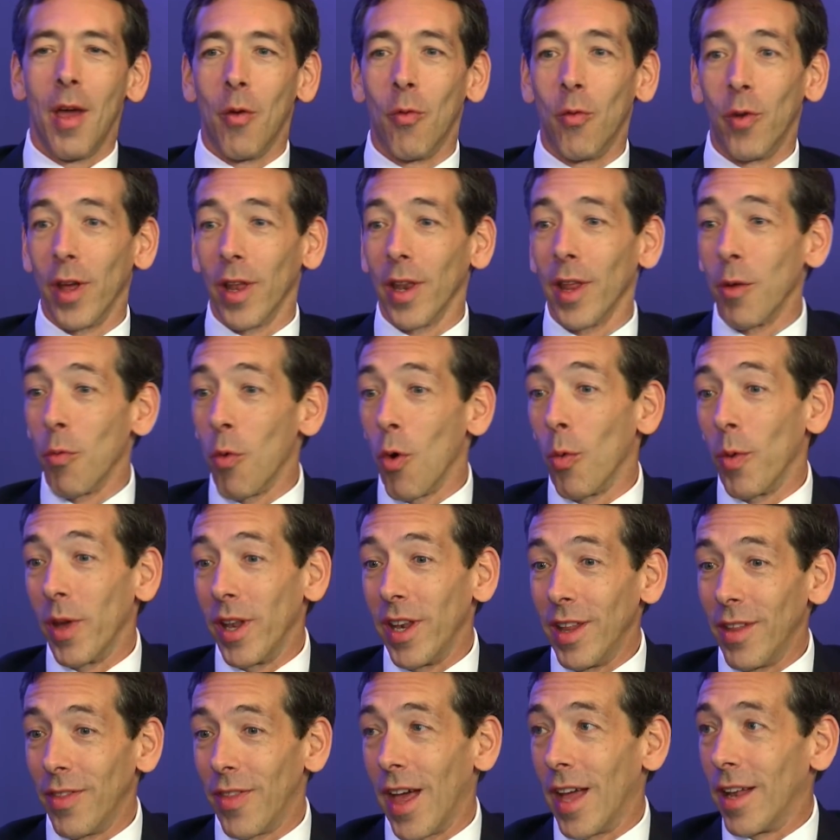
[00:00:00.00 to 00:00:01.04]
Really what we
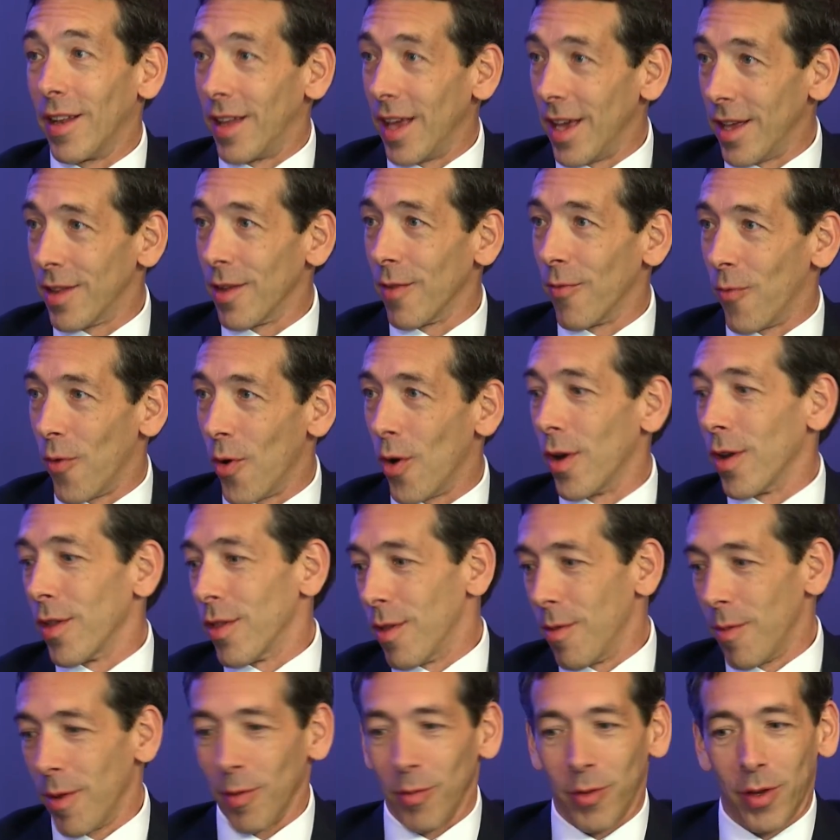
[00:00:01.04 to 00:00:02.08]
need that data for is
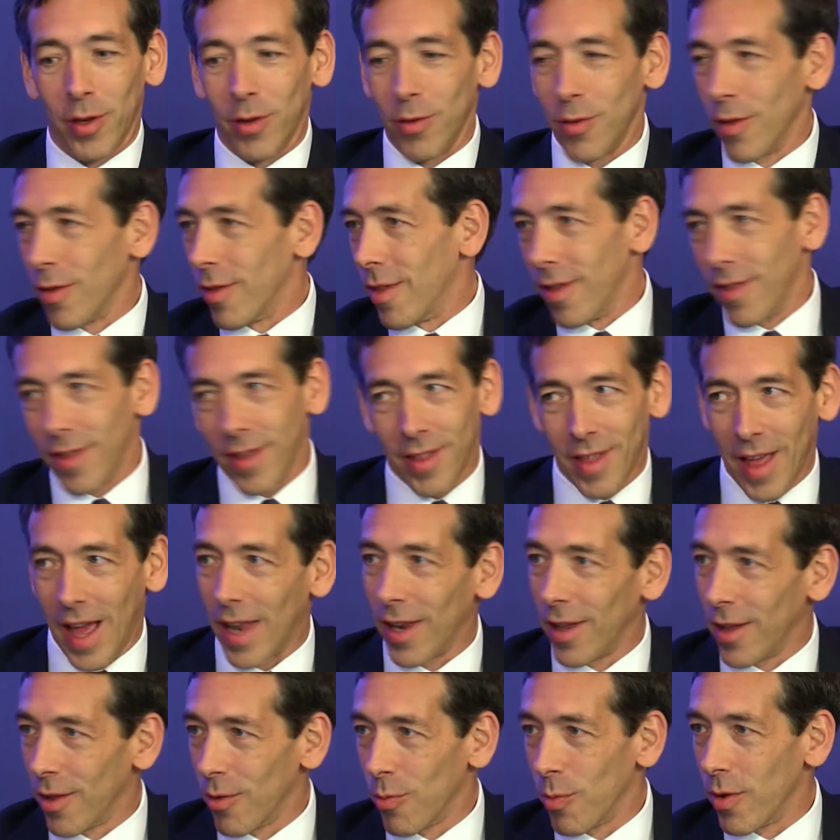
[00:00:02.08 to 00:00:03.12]
to be able to do just
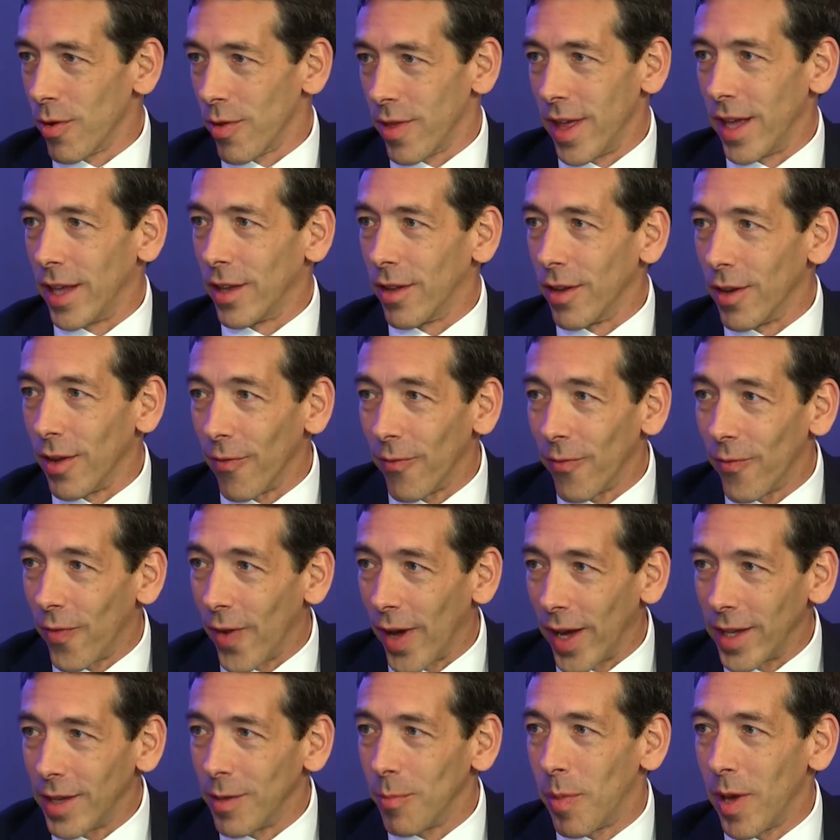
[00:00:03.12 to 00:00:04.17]
exactly as we're saying, to
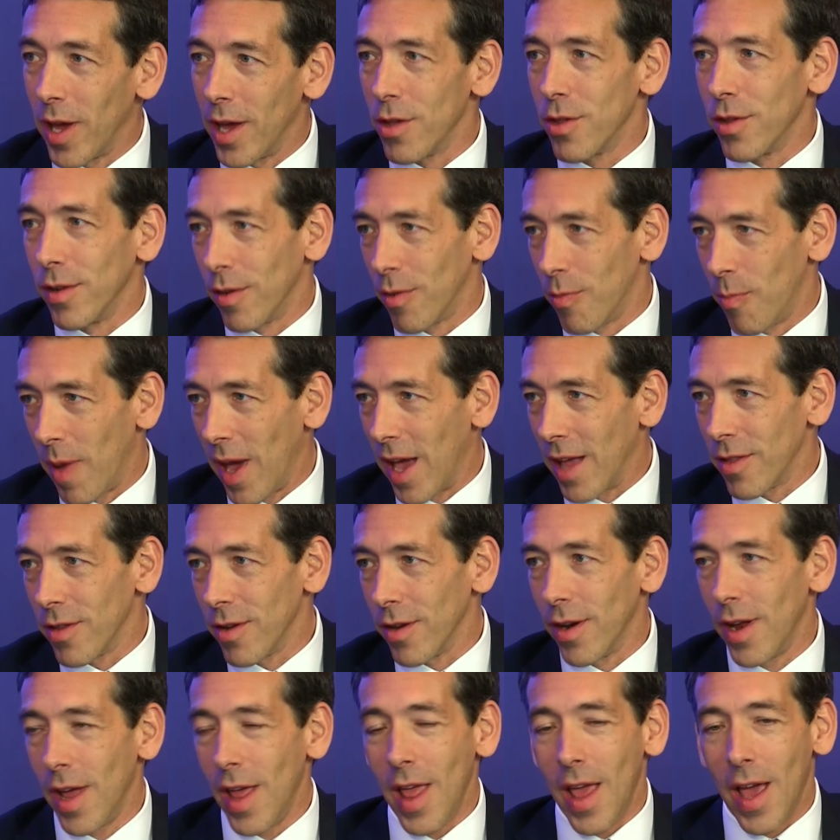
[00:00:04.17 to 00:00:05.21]
define patients
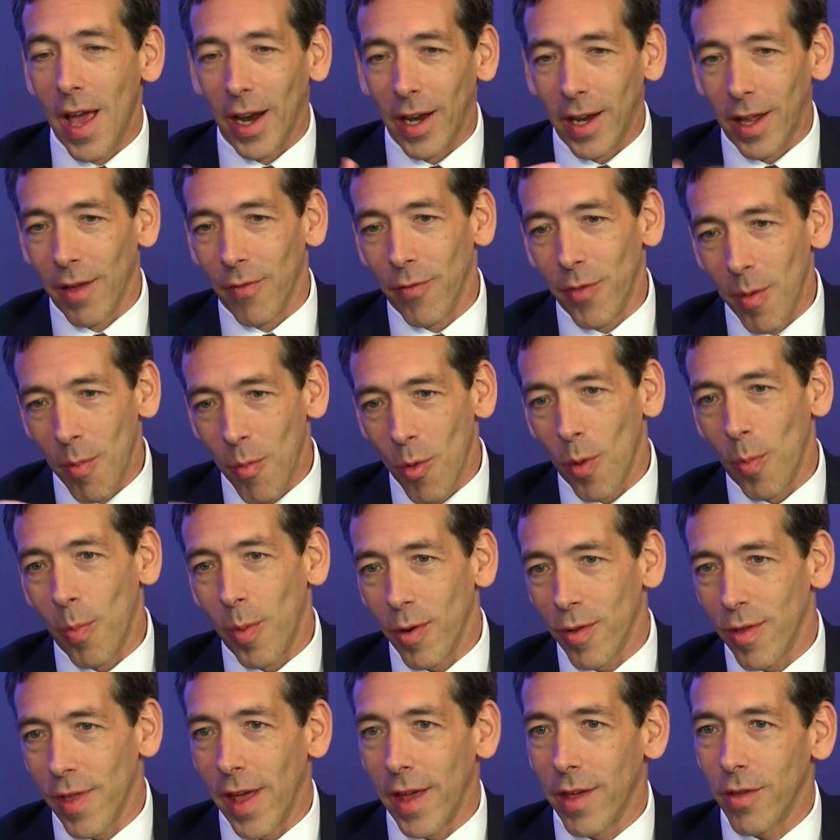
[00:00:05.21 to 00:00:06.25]
better and give them more
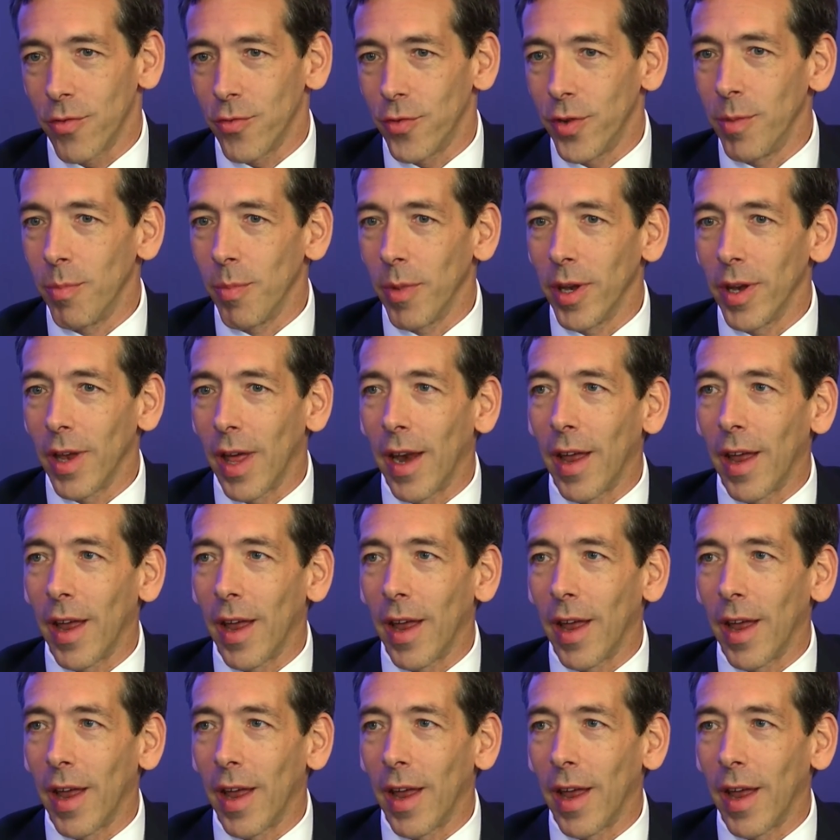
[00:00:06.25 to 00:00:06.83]
precise treatment.